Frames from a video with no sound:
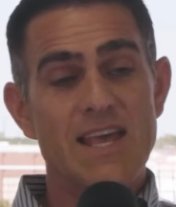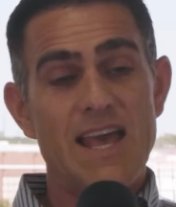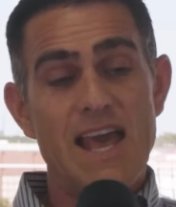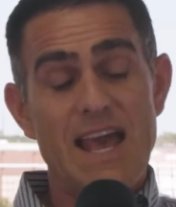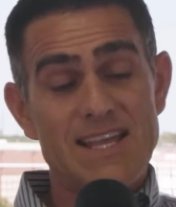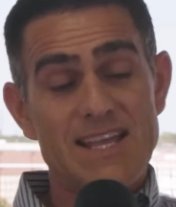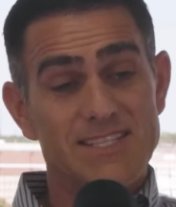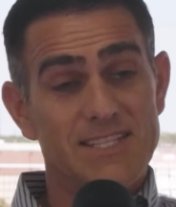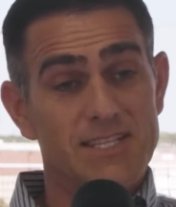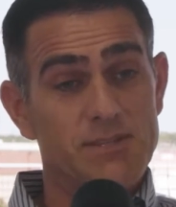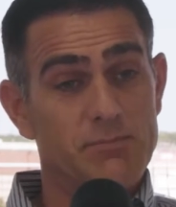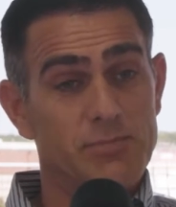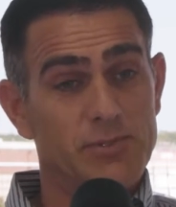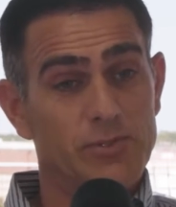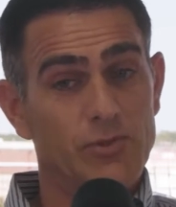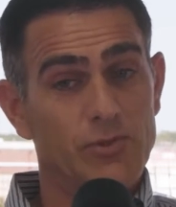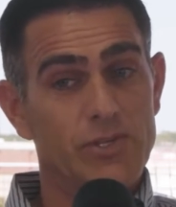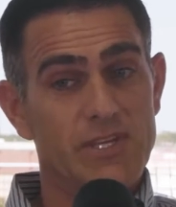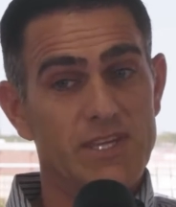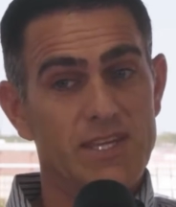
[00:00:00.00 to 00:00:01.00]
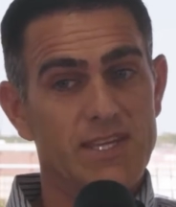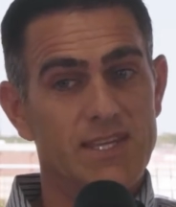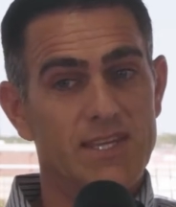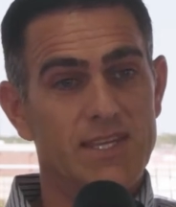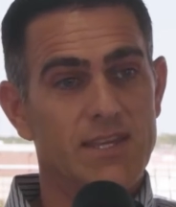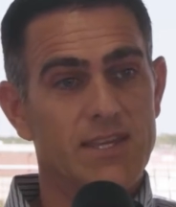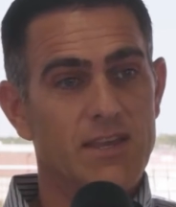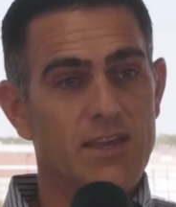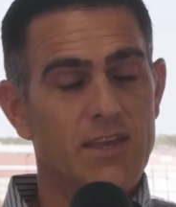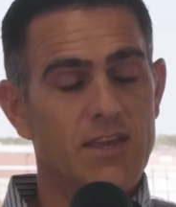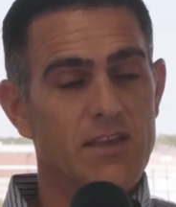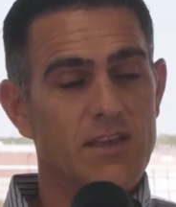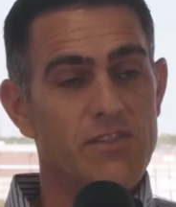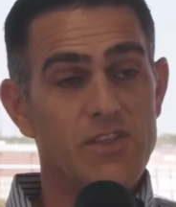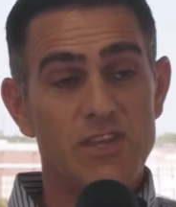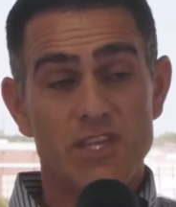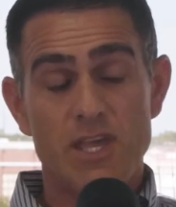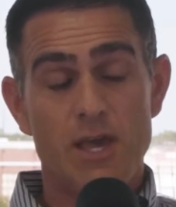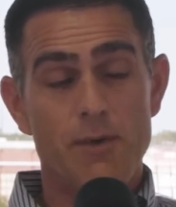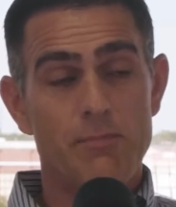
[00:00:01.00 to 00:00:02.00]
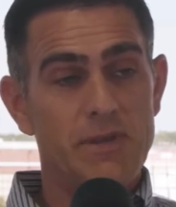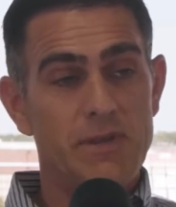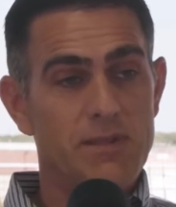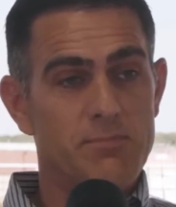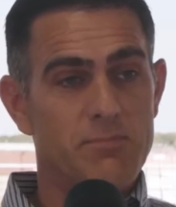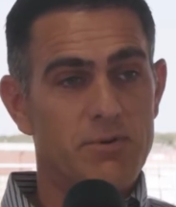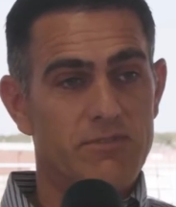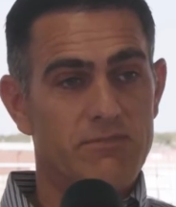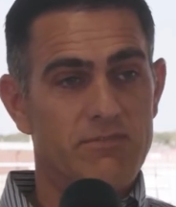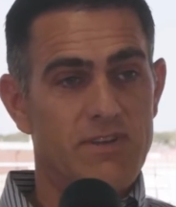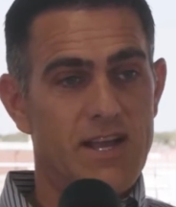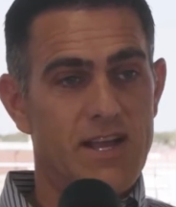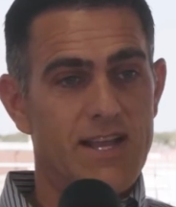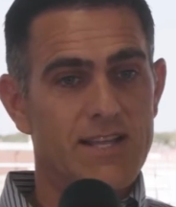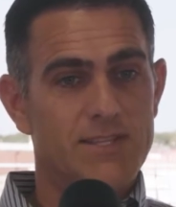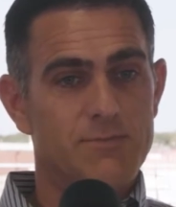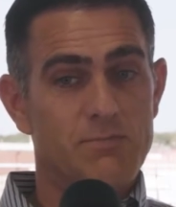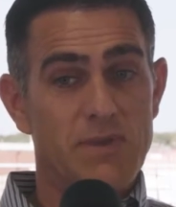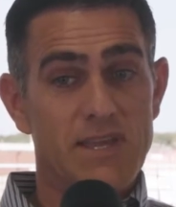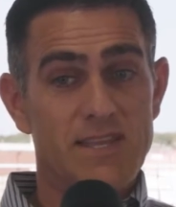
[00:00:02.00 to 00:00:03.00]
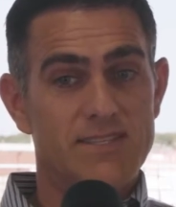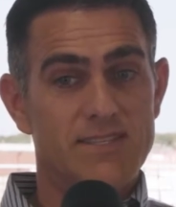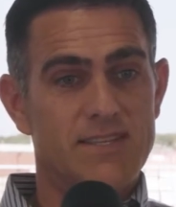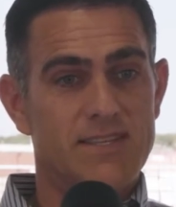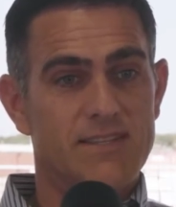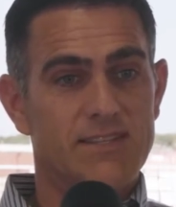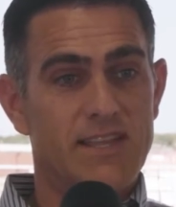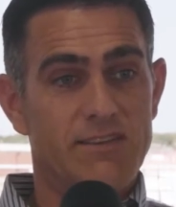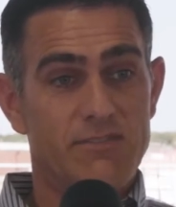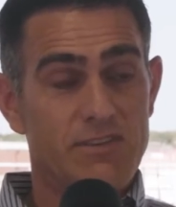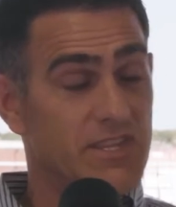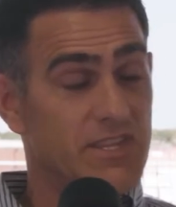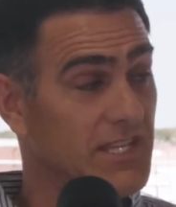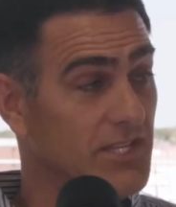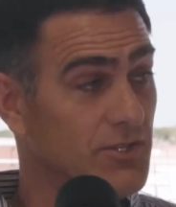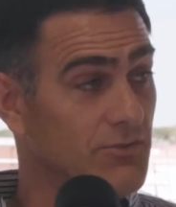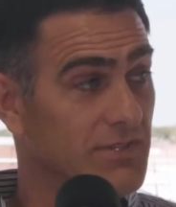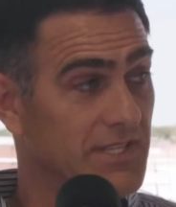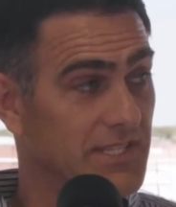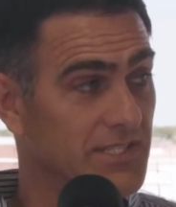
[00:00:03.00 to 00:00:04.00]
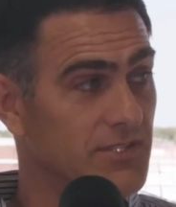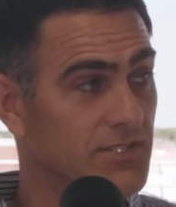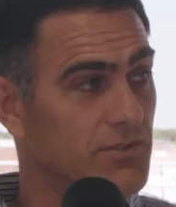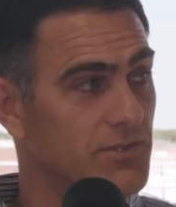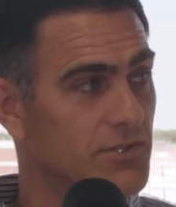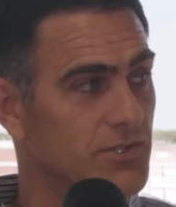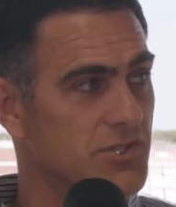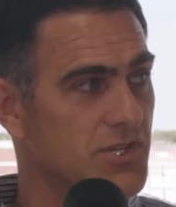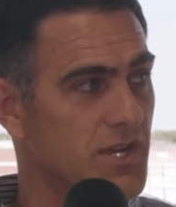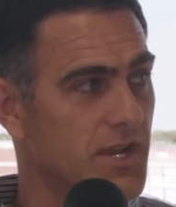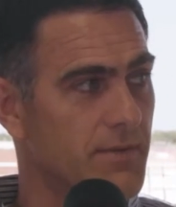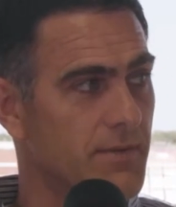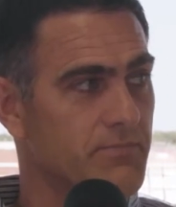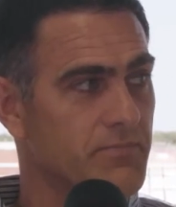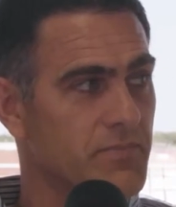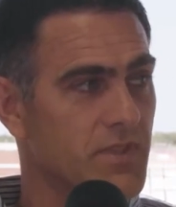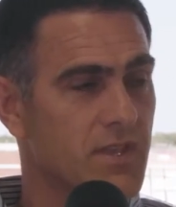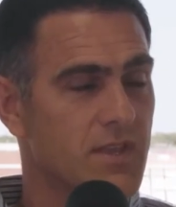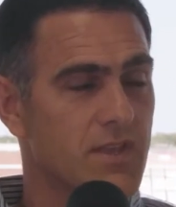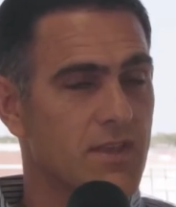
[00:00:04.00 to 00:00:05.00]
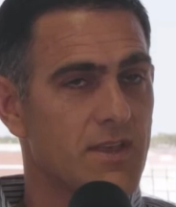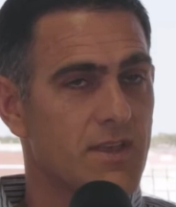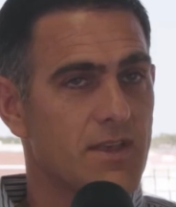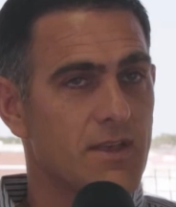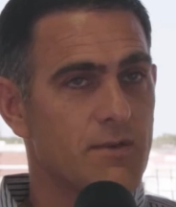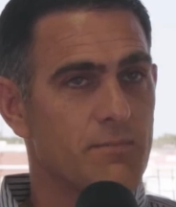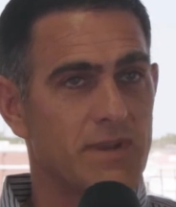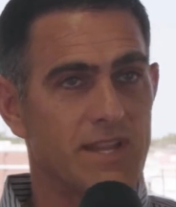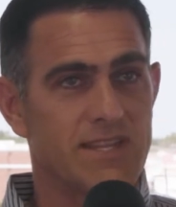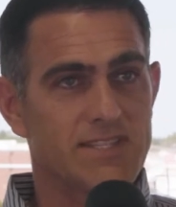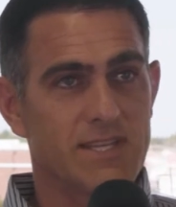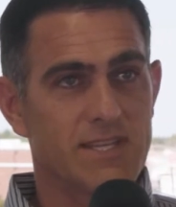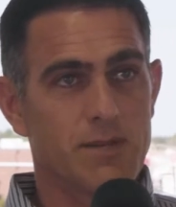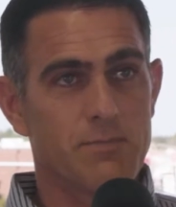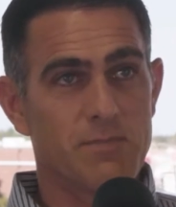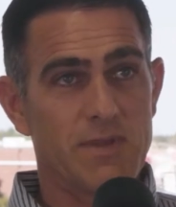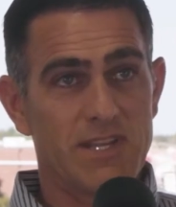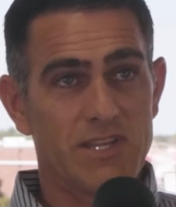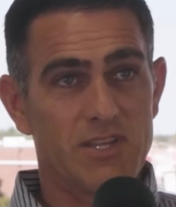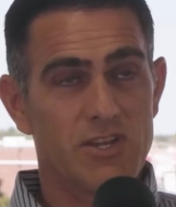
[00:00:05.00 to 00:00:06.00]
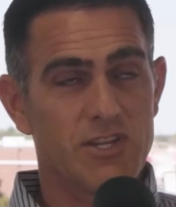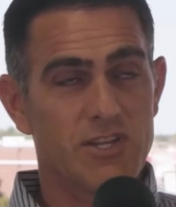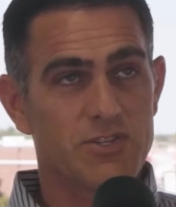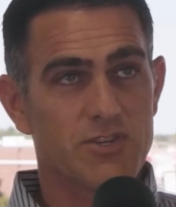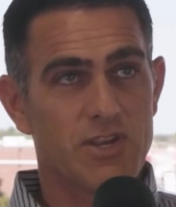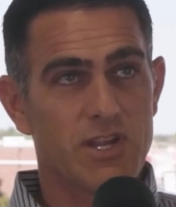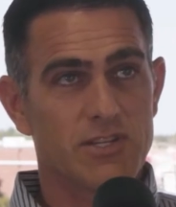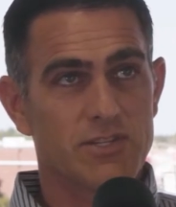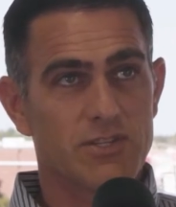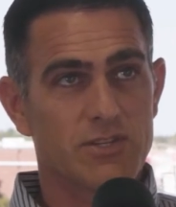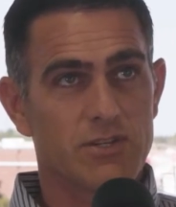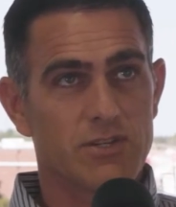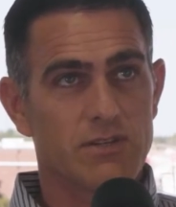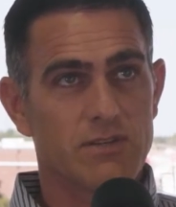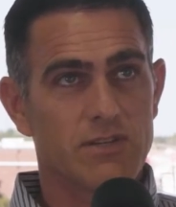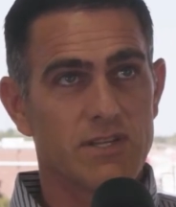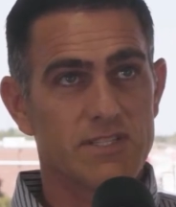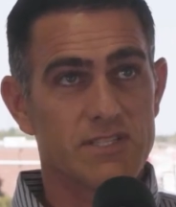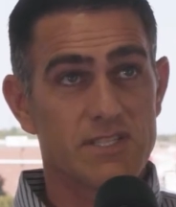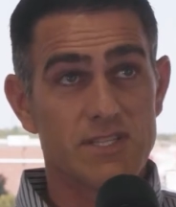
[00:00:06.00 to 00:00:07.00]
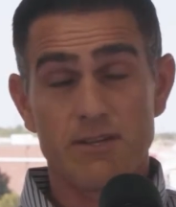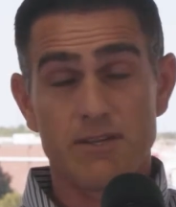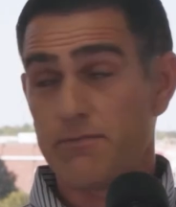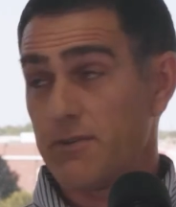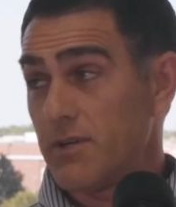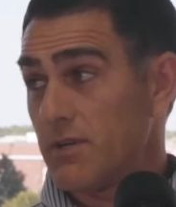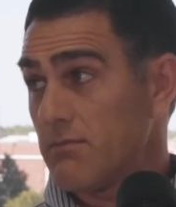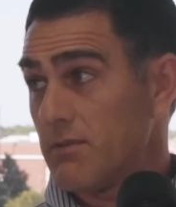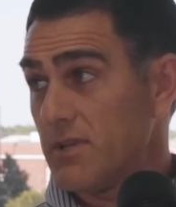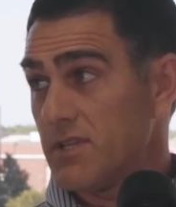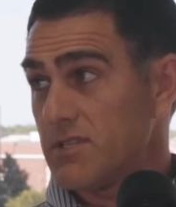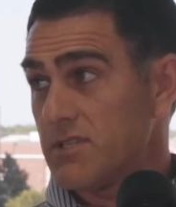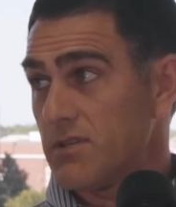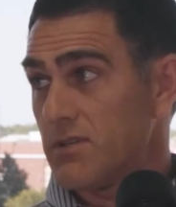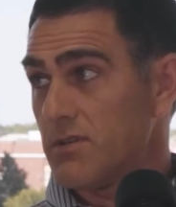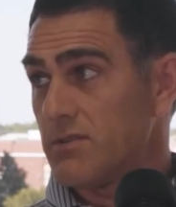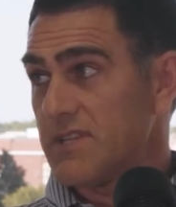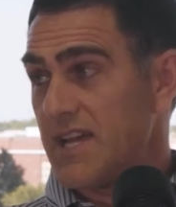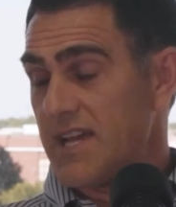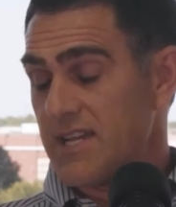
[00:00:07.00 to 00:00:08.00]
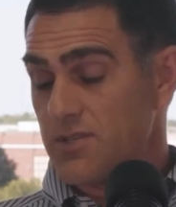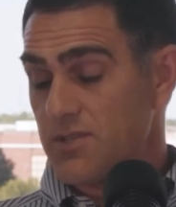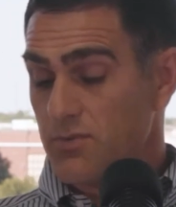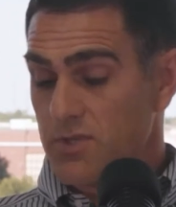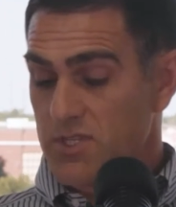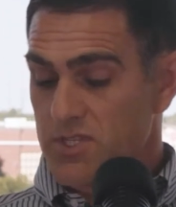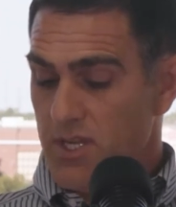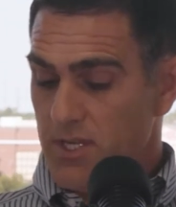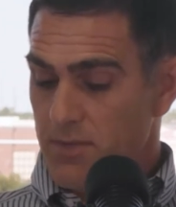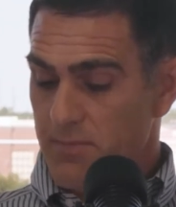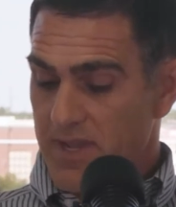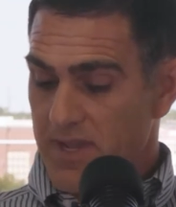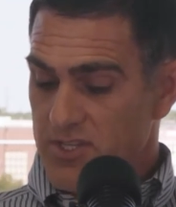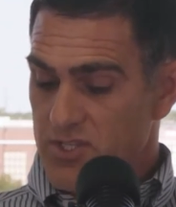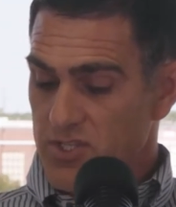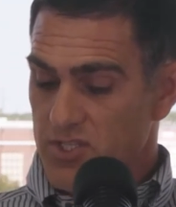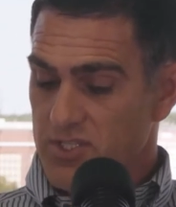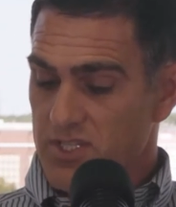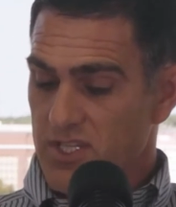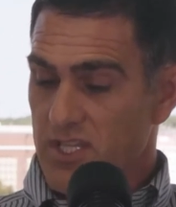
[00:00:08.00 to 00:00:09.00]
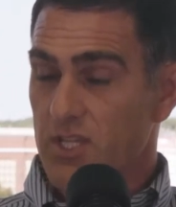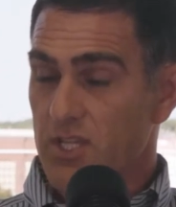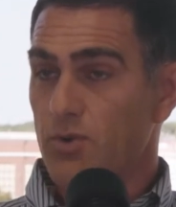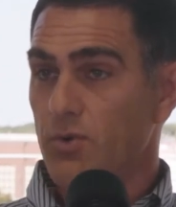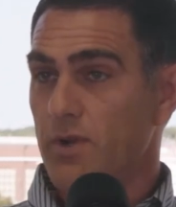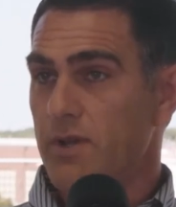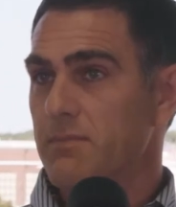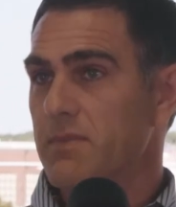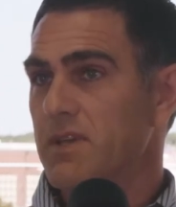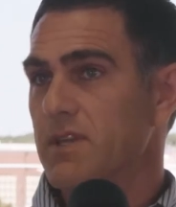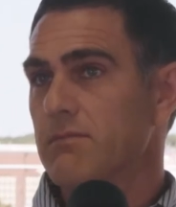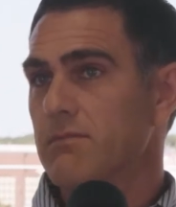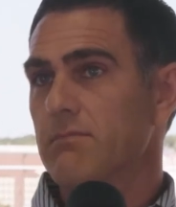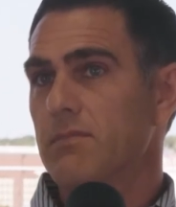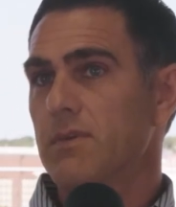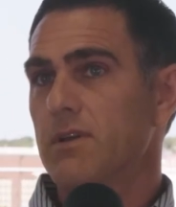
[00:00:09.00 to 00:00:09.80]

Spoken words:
as an employee, the company provides basically everything you need to do your job. But as an independent contractor, it's different. And so, Dax, do you want to talk about just equipment